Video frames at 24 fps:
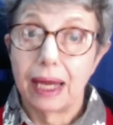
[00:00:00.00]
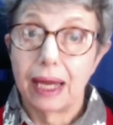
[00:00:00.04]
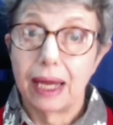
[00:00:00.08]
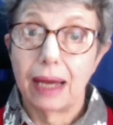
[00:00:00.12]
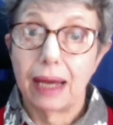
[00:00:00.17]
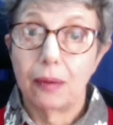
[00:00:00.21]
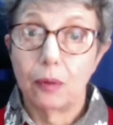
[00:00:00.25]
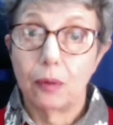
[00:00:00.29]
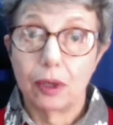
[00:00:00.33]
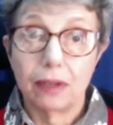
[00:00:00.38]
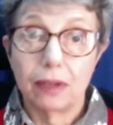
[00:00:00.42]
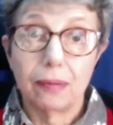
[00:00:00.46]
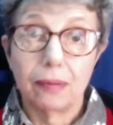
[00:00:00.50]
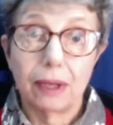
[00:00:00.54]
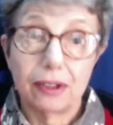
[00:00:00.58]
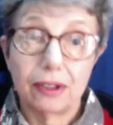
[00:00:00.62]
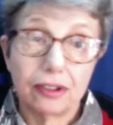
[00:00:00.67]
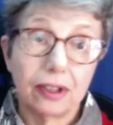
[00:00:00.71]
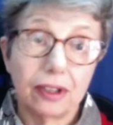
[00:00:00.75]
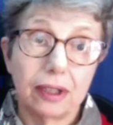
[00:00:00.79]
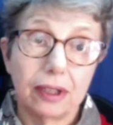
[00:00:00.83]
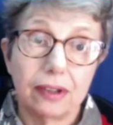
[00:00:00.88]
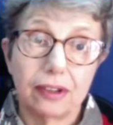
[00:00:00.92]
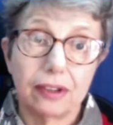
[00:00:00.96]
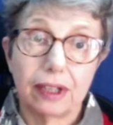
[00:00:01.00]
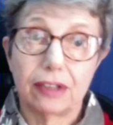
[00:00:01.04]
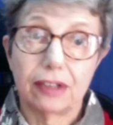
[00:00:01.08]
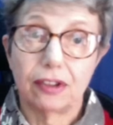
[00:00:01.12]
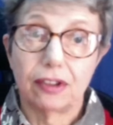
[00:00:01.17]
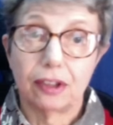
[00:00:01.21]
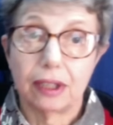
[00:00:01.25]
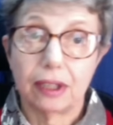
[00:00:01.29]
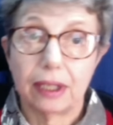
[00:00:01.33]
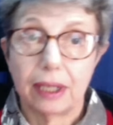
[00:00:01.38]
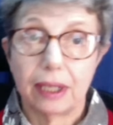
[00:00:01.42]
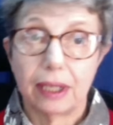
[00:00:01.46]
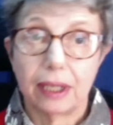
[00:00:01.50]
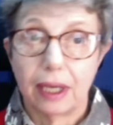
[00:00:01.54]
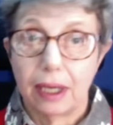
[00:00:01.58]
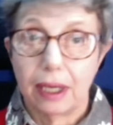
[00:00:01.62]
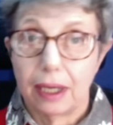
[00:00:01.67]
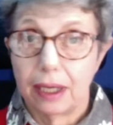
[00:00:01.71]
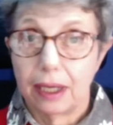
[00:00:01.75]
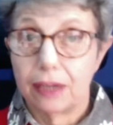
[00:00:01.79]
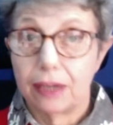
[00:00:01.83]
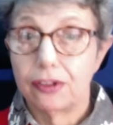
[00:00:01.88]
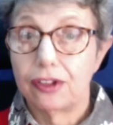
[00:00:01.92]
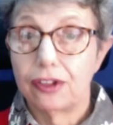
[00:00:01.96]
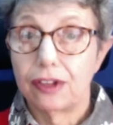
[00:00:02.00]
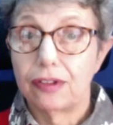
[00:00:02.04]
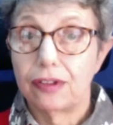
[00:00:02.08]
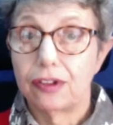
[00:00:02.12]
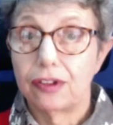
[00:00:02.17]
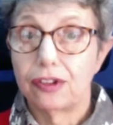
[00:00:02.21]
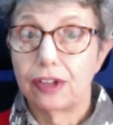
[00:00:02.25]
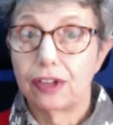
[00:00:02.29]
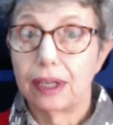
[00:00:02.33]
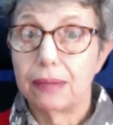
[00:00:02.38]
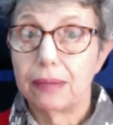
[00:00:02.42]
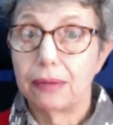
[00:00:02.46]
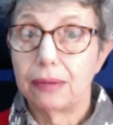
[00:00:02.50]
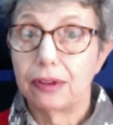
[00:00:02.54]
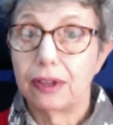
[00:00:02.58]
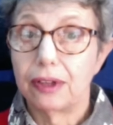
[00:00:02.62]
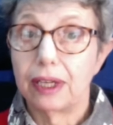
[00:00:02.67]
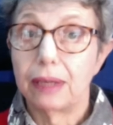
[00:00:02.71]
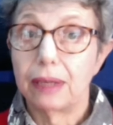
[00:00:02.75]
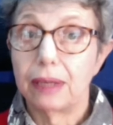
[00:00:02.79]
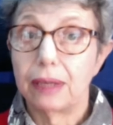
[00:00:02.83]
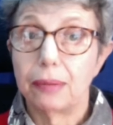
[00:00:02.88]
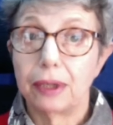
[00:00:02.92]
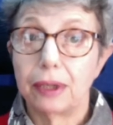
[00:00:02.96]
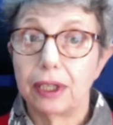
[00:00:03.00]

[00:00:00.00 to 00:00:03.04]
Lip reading: And one of my sons actually said the same thing.